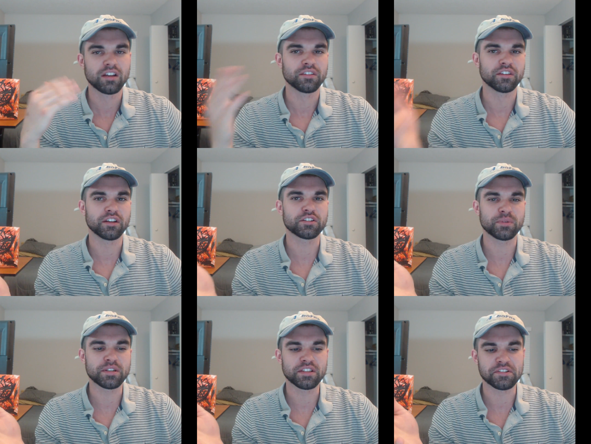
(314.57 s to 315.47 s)
The next
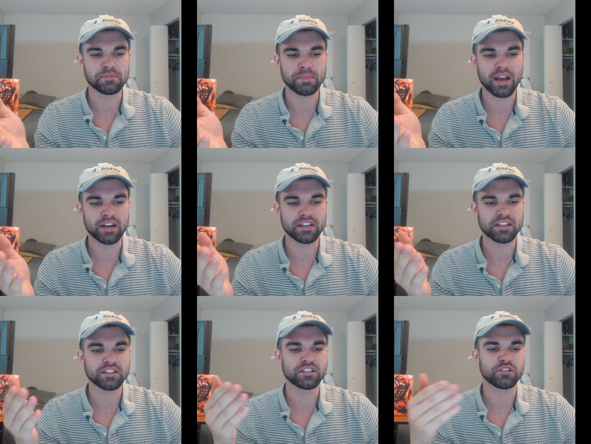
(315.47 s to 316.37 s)
reason this is bad
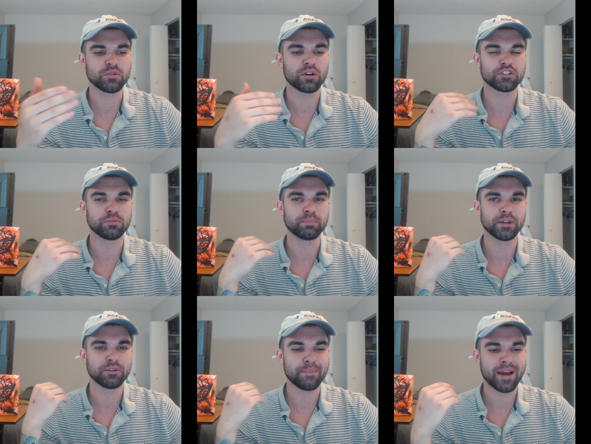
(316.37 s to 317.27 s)
is you also
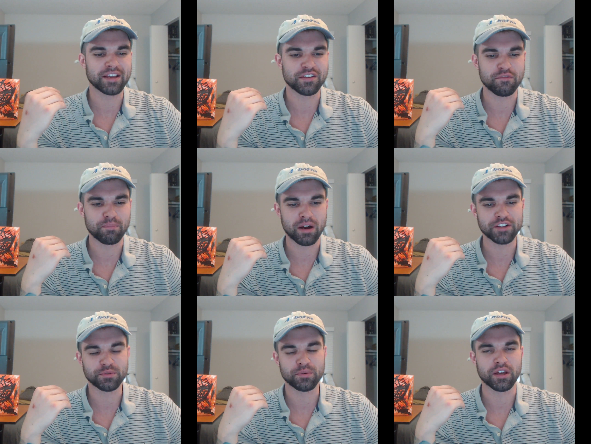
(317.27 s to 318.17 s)
build massive
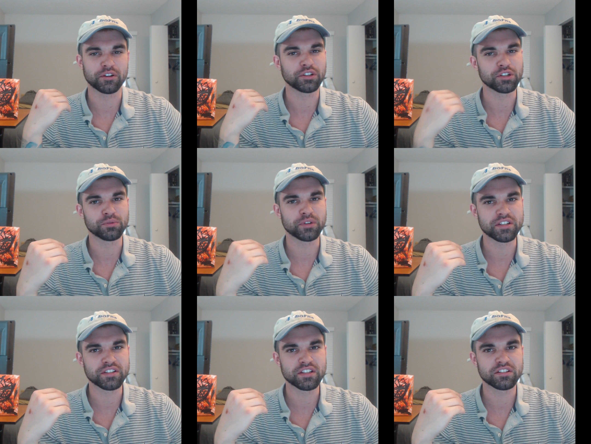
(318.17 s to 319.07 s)
pots without a good
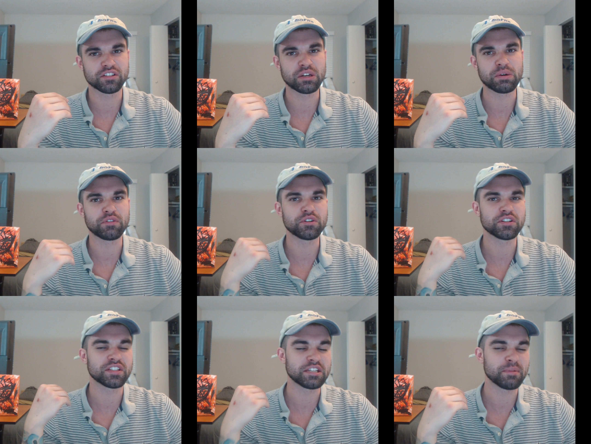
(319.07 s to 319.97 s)
reason. So if you
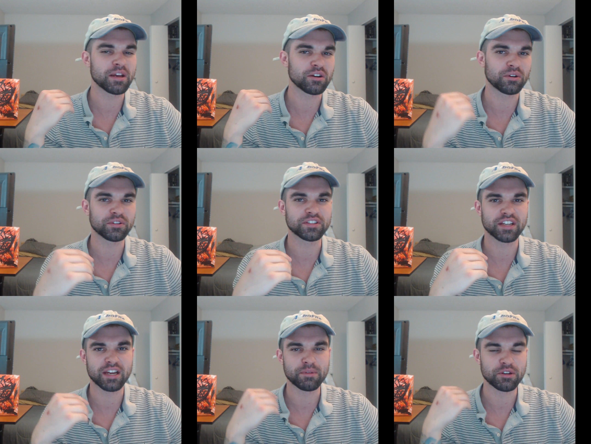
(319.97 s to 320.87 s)
just c bet all the
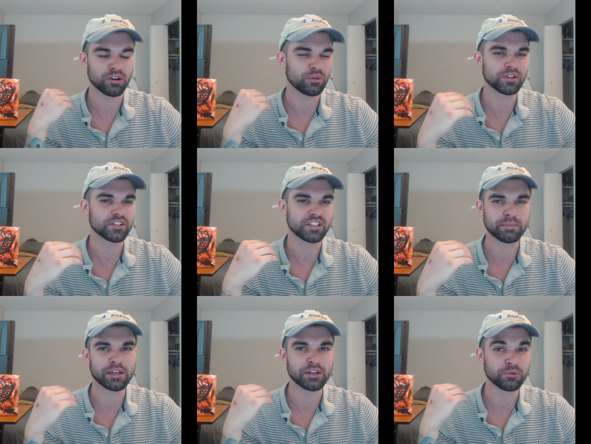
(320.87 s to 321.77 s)
time and you're always c
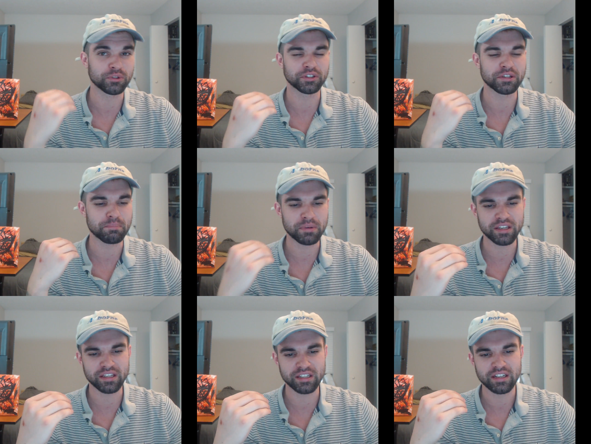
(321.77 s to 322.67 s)
betting really
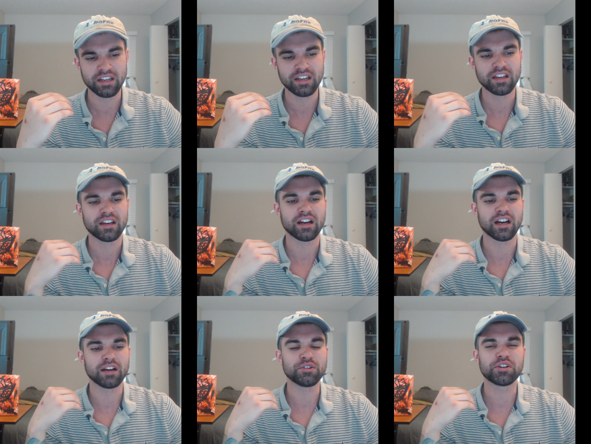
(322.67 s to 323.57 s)
big
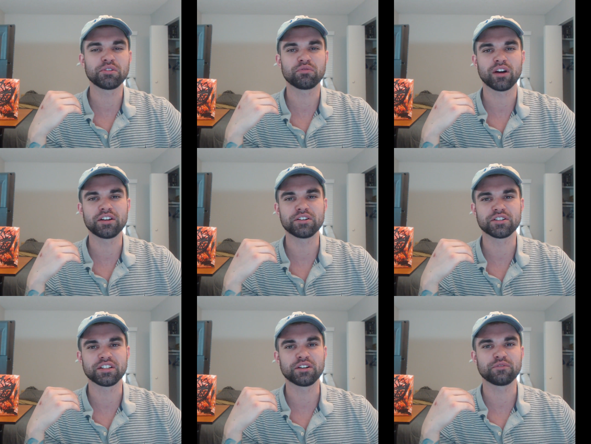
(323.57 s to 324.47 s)
uh, you can find
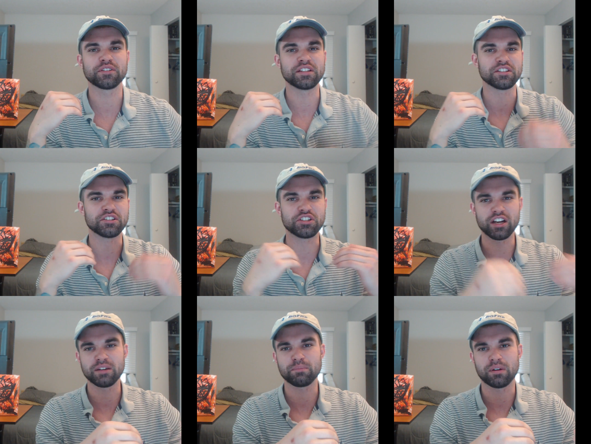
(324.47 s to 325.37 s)
yourself in these
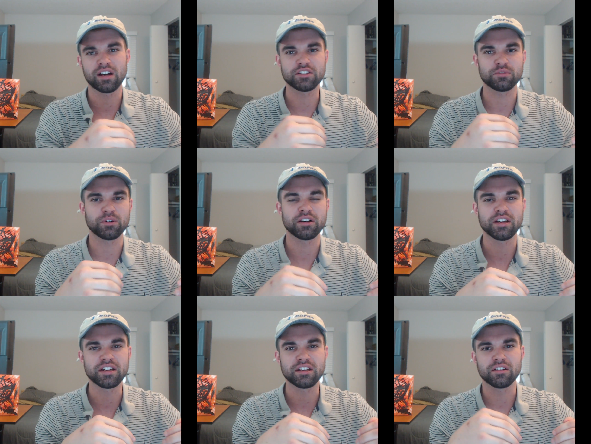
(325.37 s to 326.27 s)
giant pots where
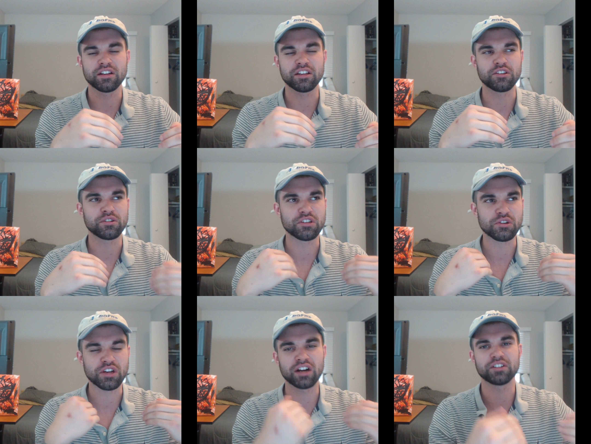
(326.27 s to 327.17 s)
it you, you
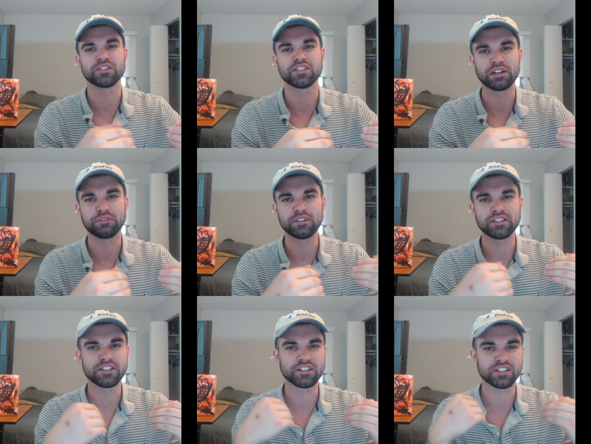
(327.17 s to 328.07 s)
talk yourself
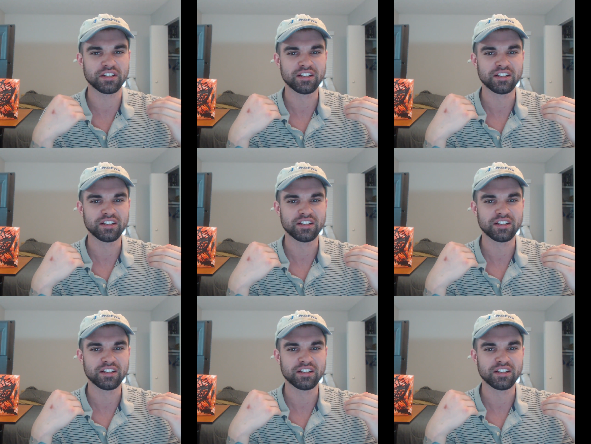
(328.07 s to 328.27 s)
into just